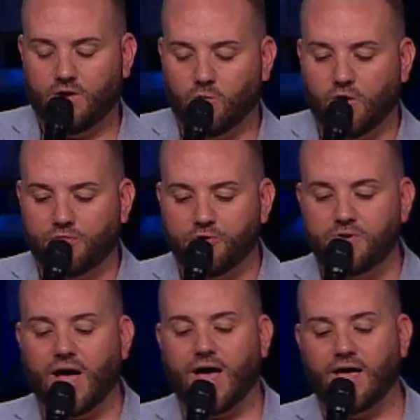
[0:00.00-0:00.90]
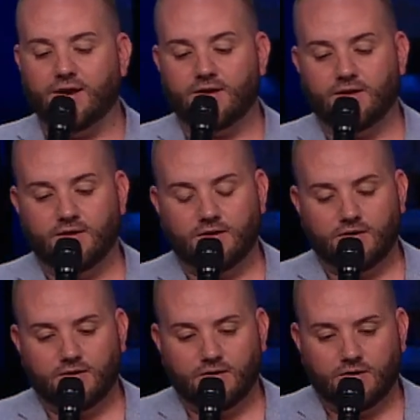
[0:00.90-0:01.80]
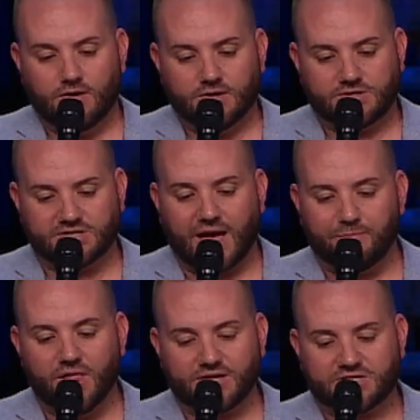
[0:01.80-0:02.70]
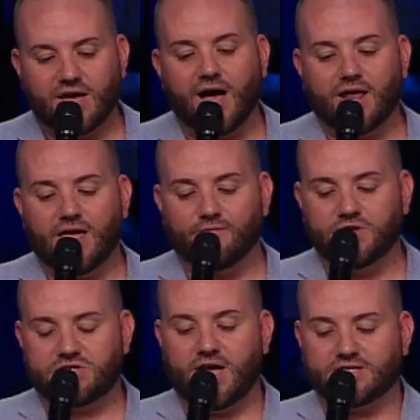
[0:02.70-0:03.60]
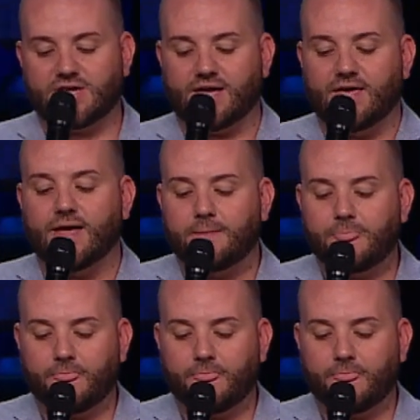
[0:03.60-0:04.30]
1 through 9 says, I bless God every chance I get.